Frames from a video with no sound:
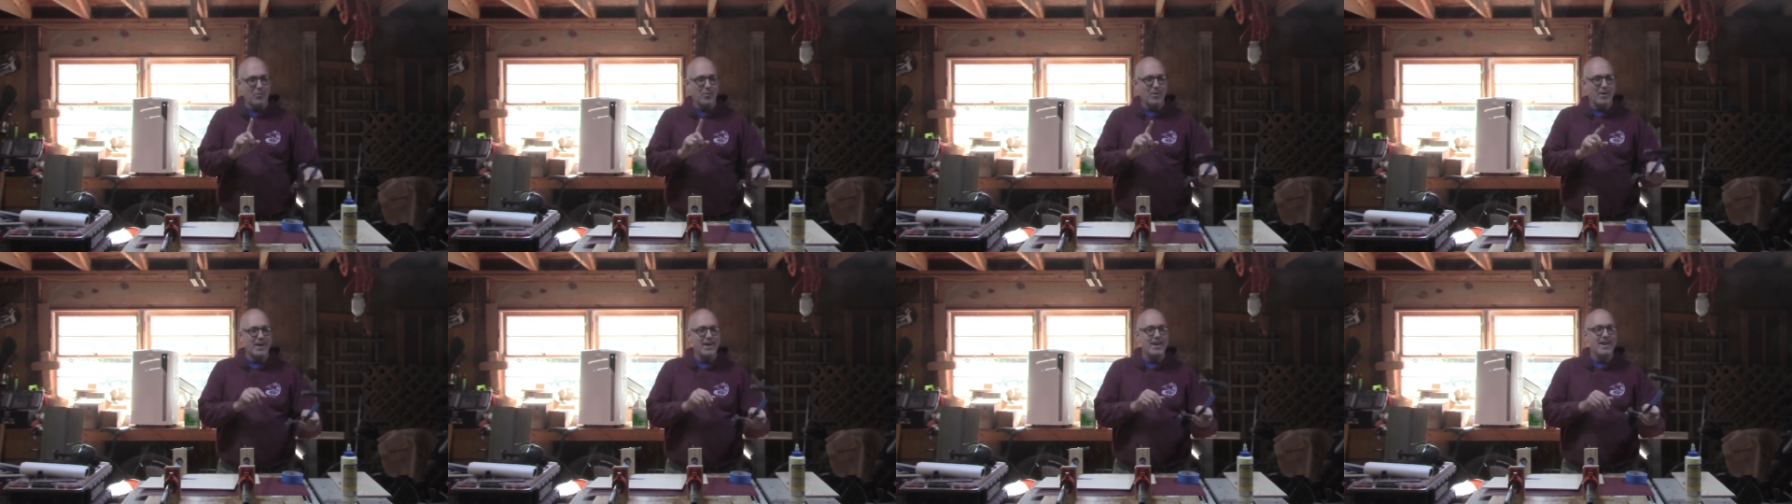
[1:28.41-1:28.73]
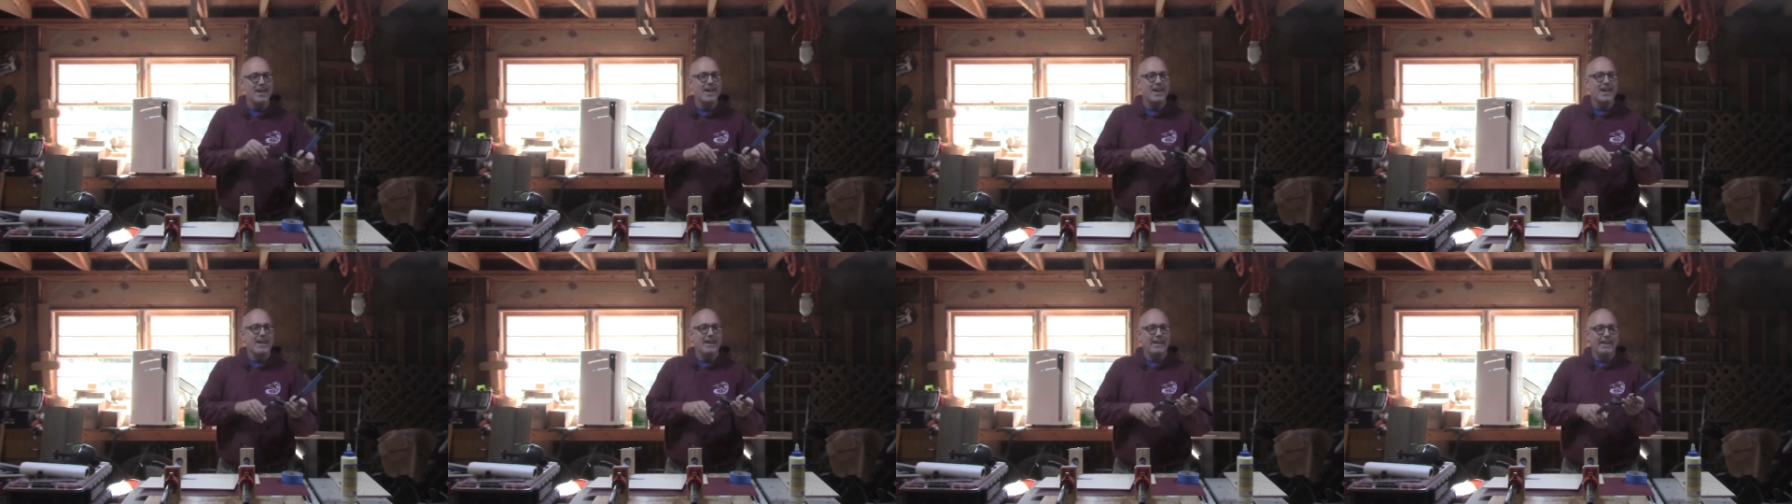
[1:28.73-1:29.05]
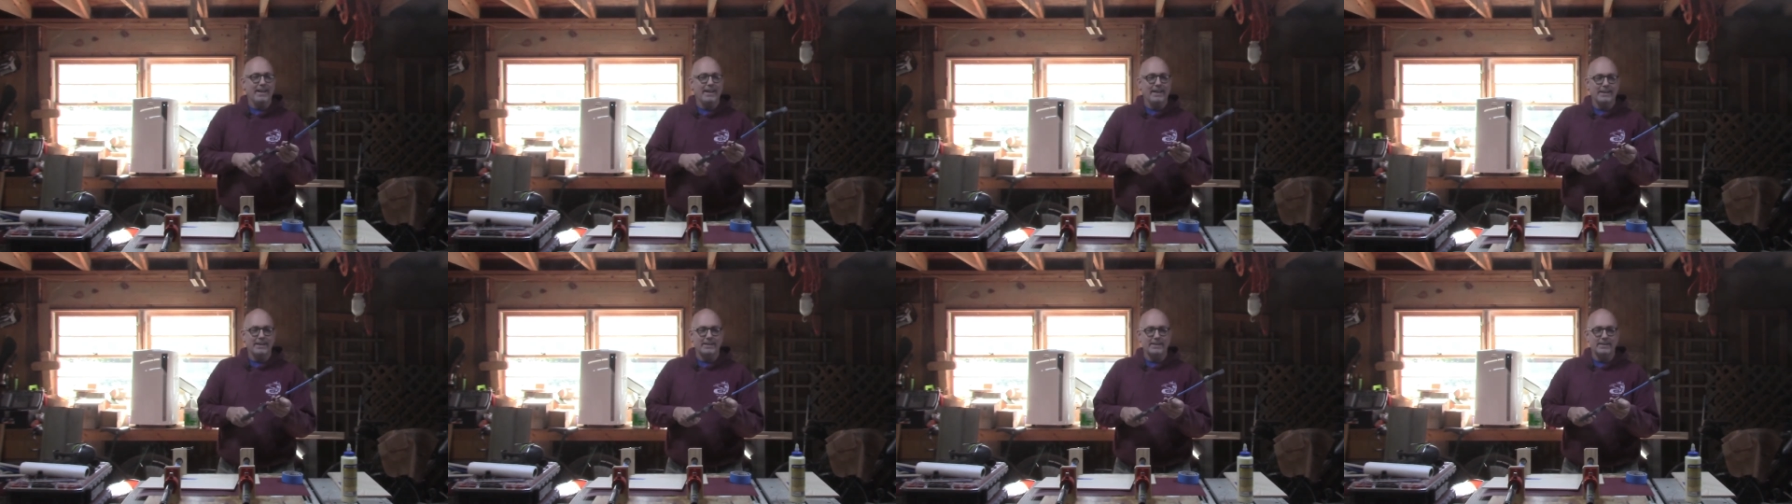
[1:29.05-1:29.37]
way,
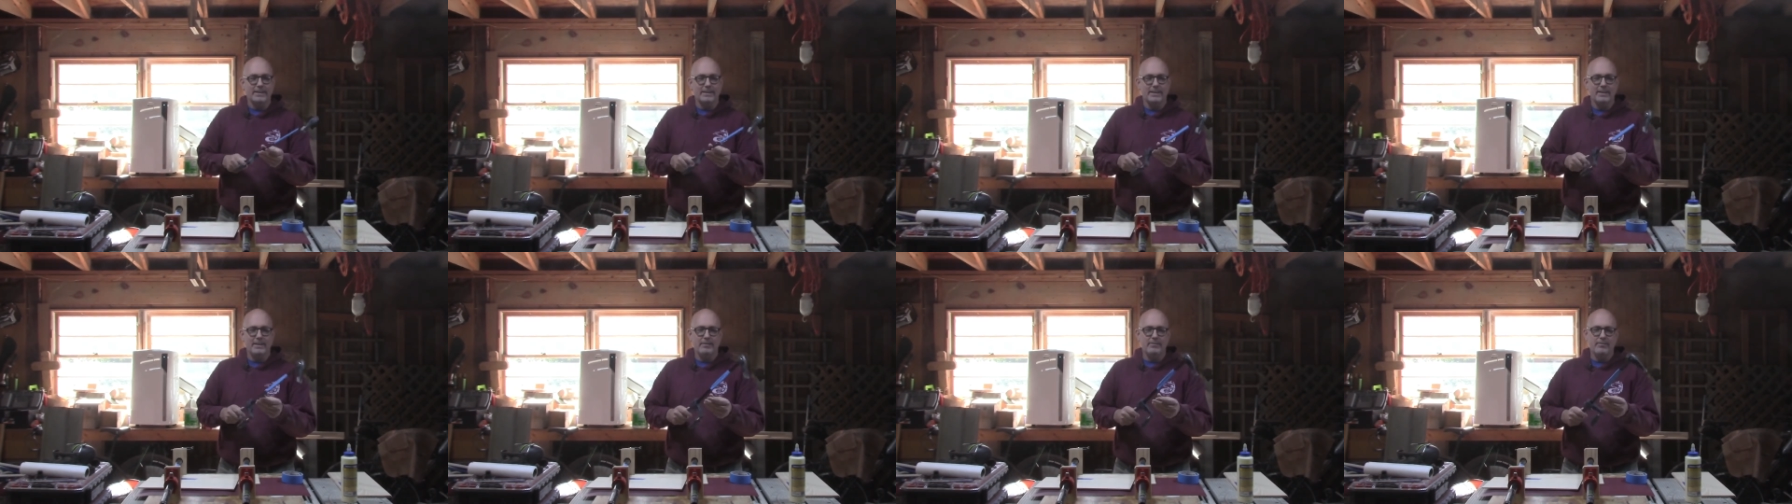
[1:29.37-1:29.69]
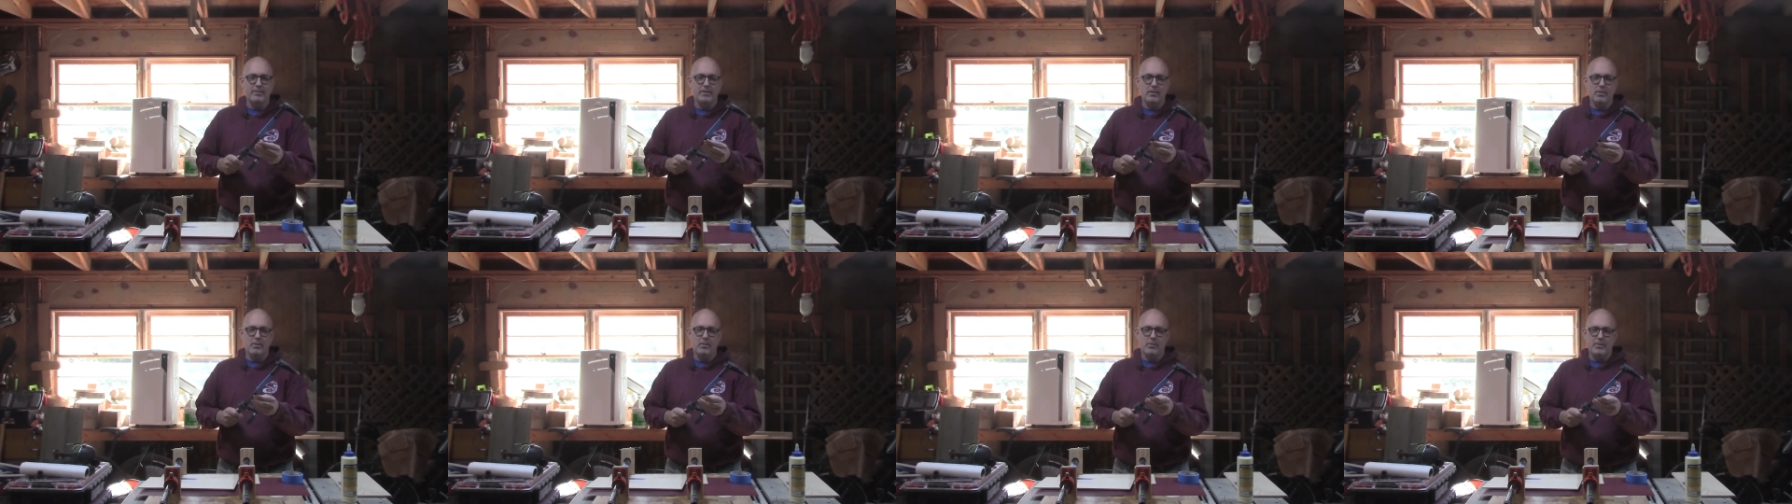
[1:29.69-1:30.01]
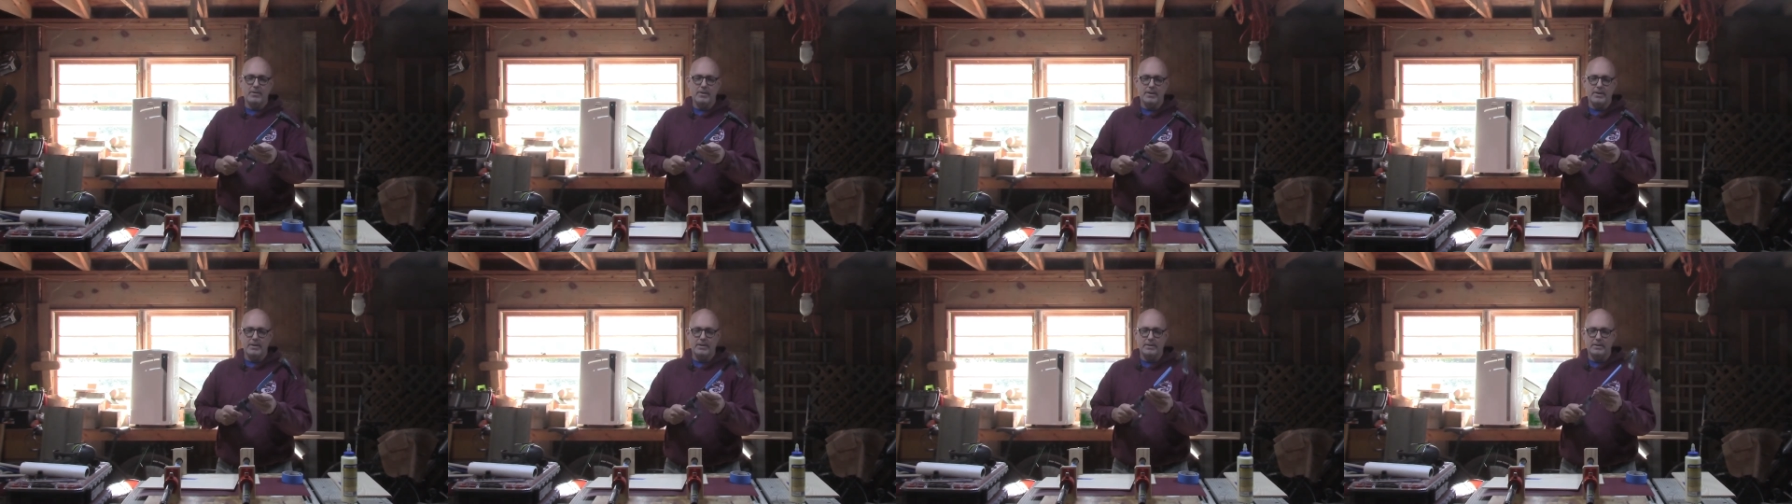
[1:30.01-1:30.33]
is even on
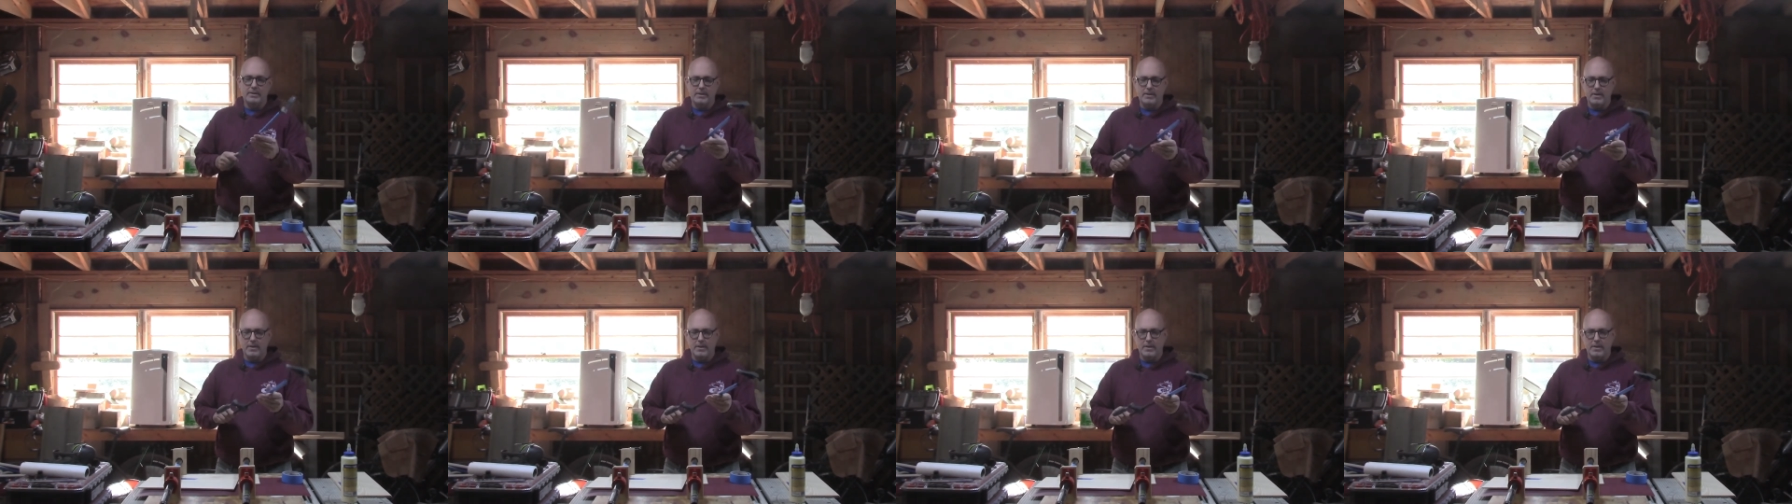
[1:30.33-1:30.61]
these